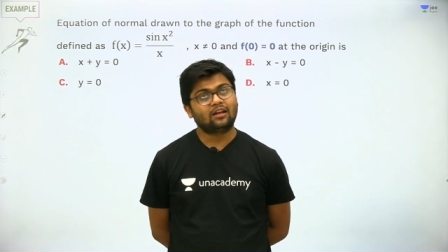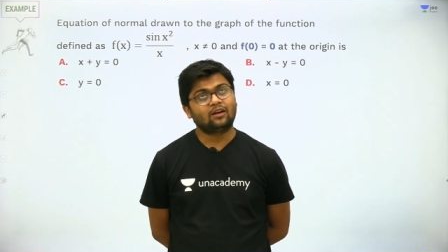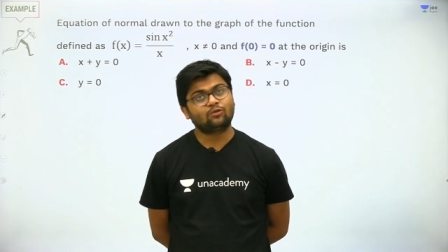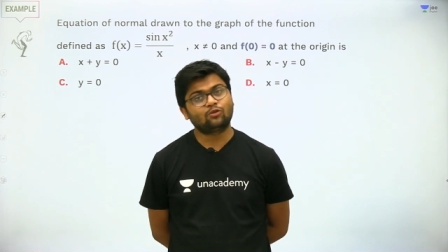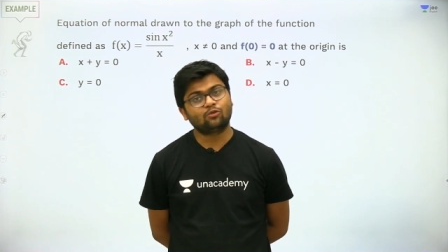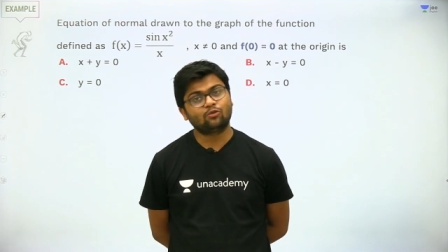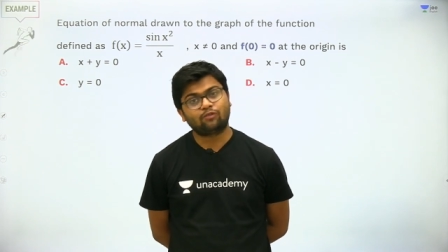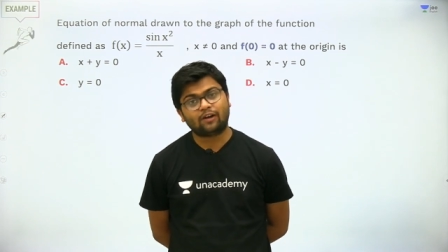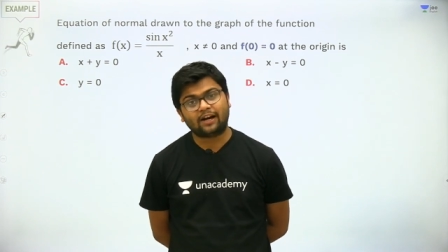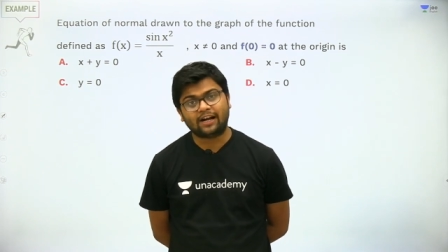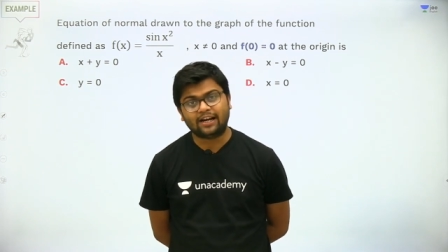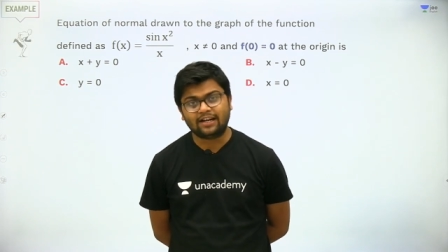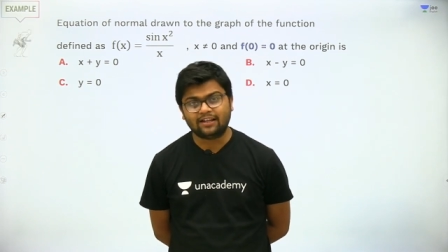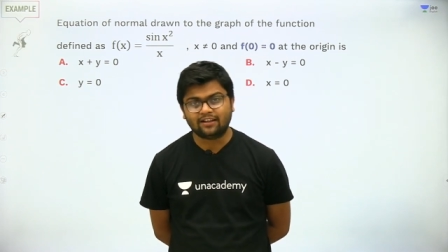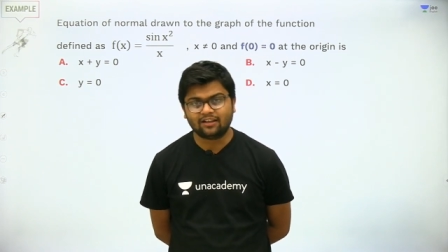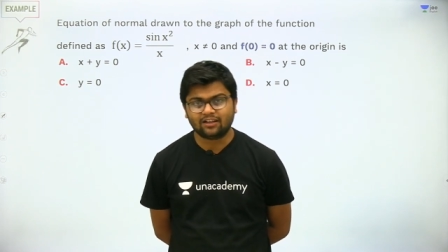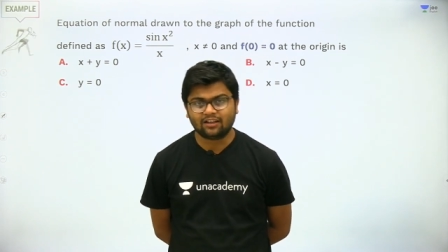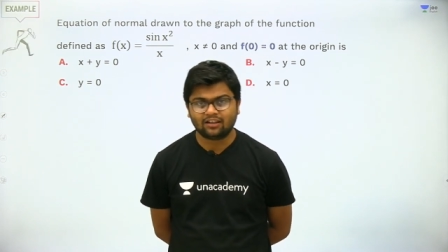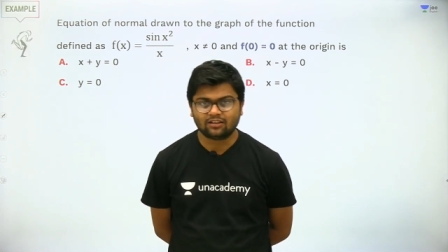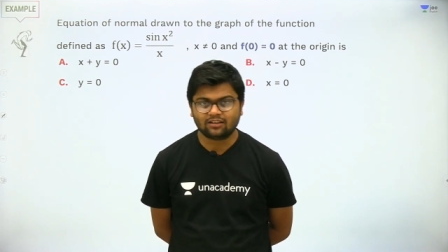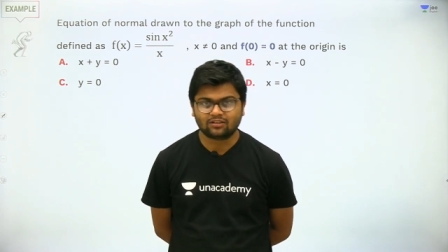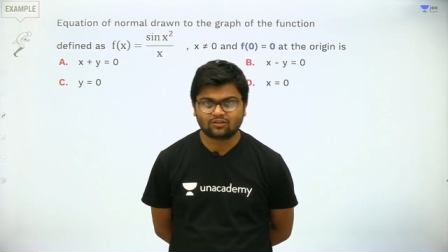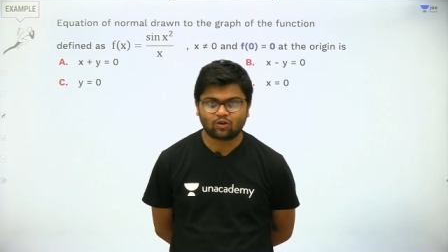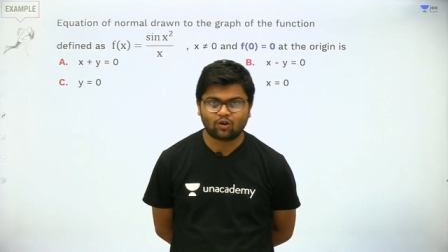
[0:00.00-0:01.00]
Now to find
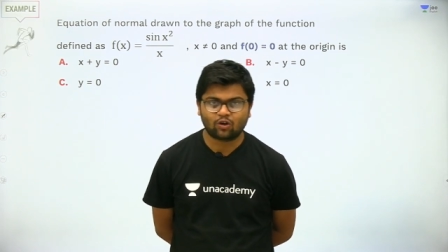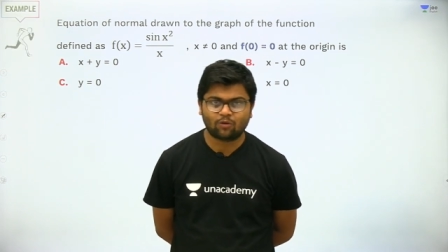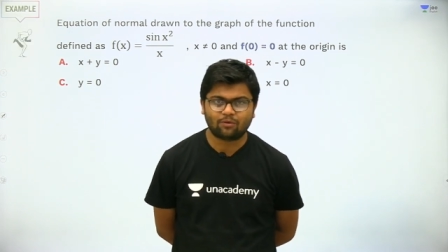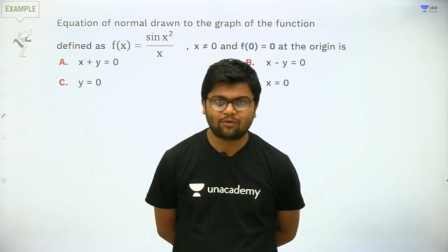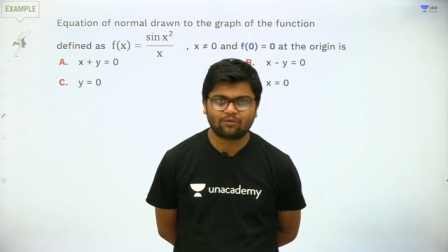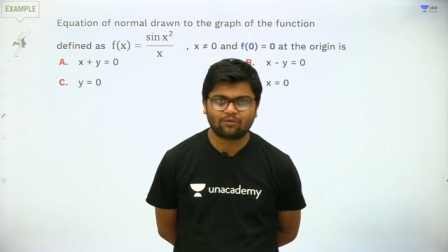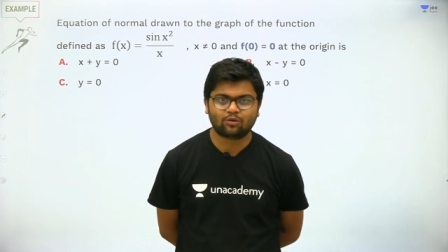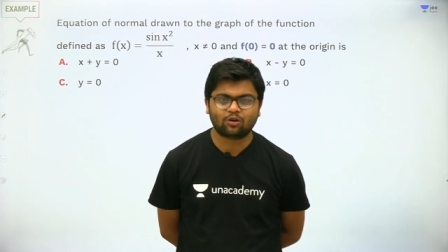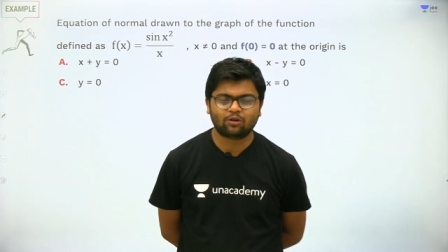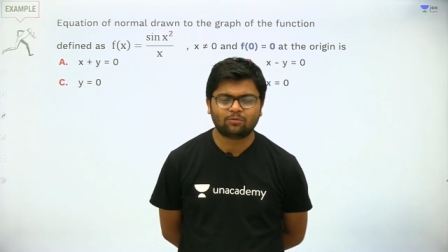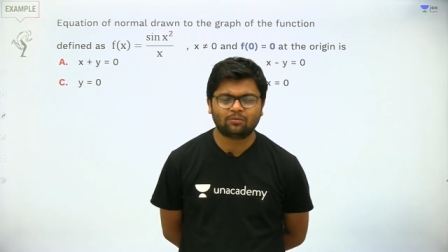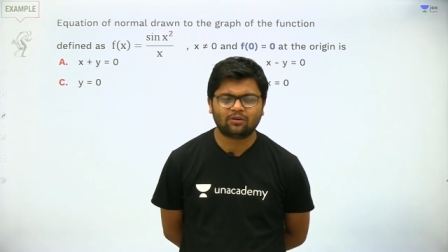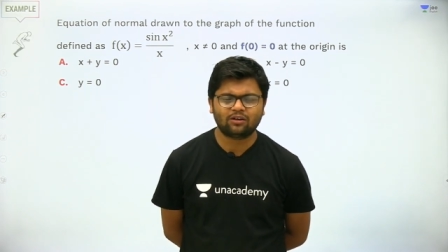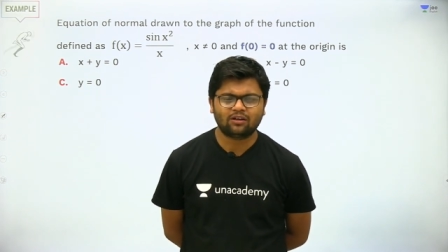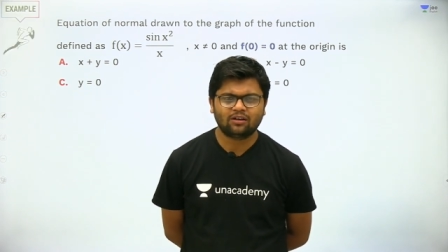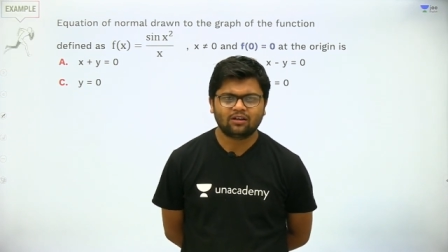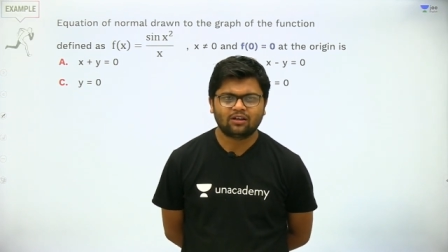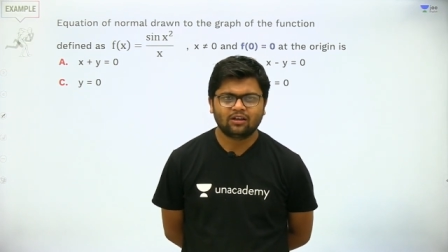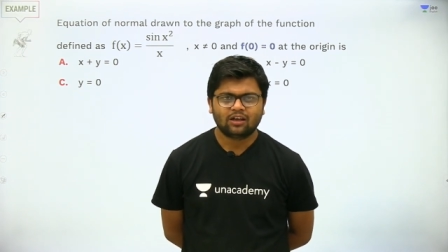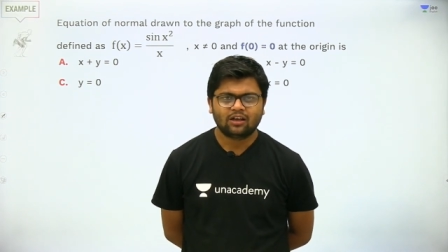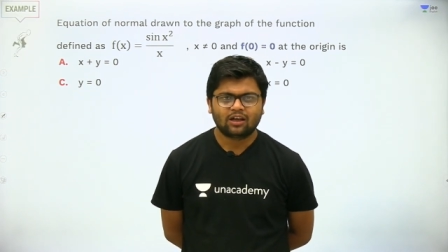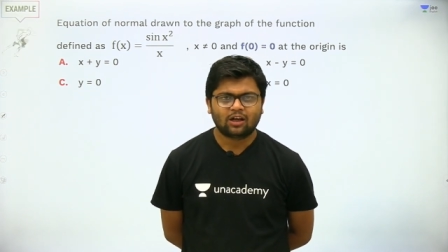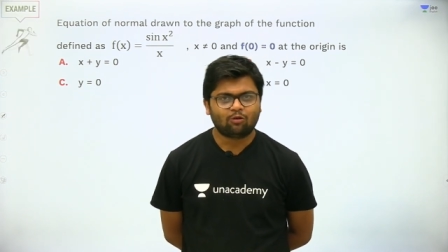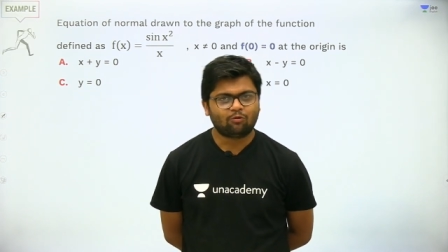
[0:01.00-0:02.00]
the slope of normal,
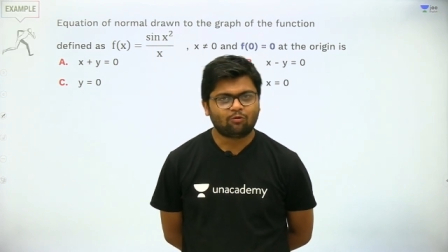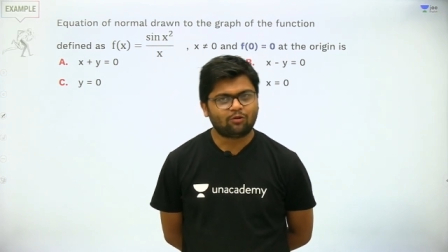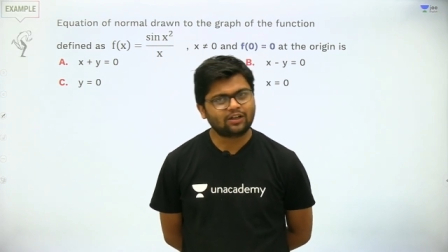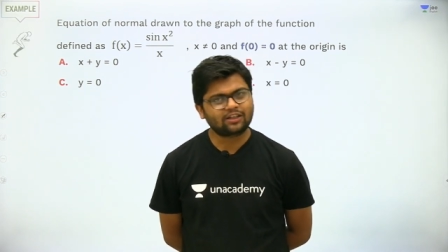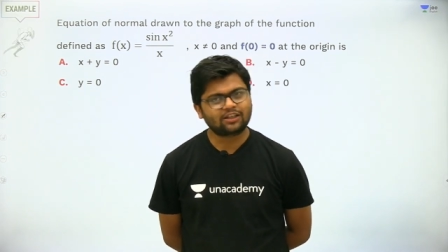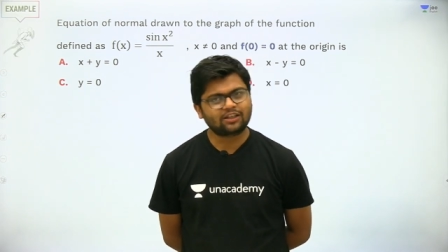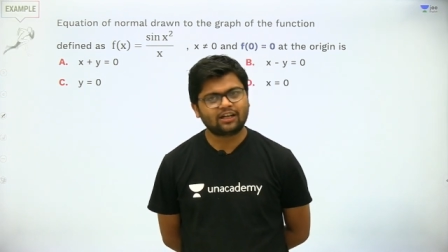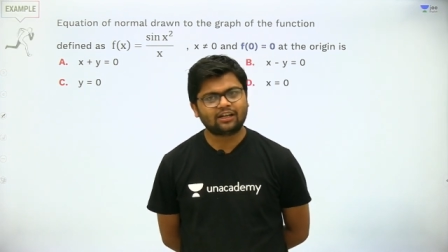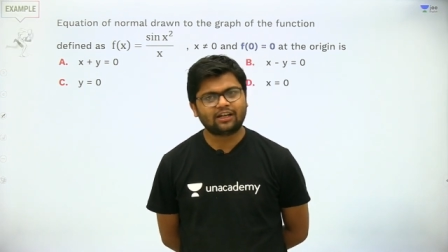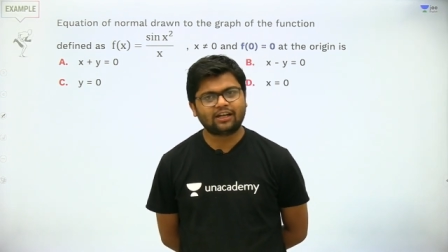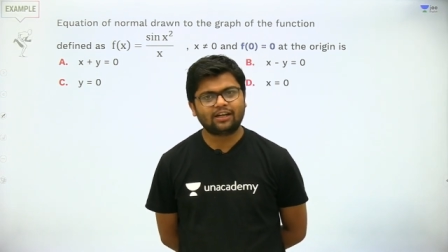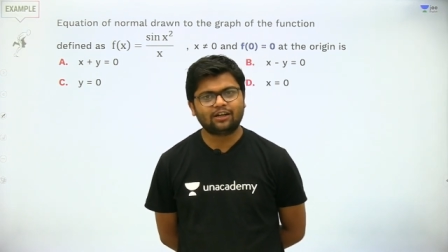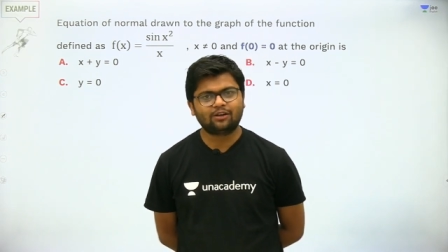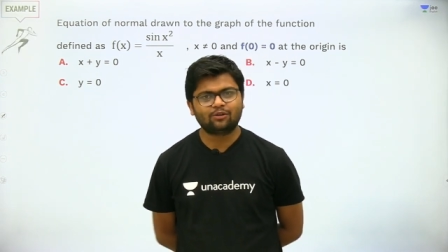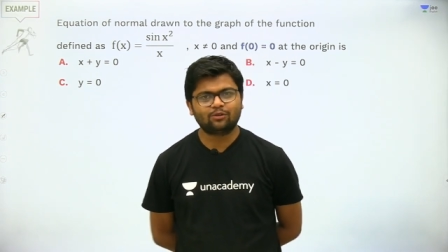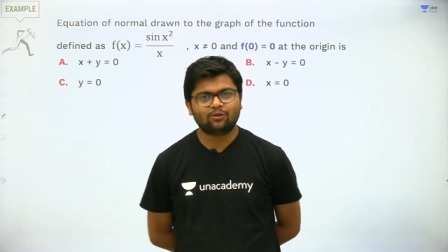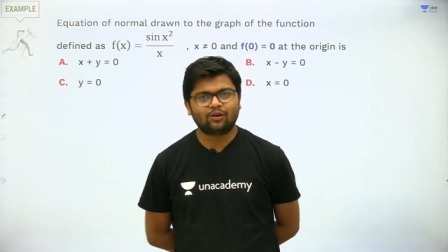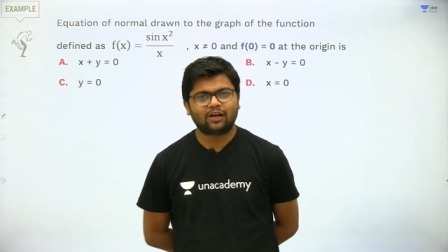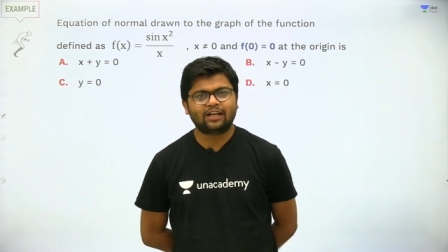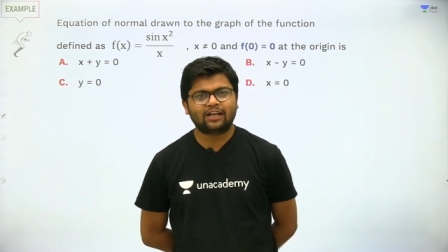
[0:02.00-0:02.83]
what can I do?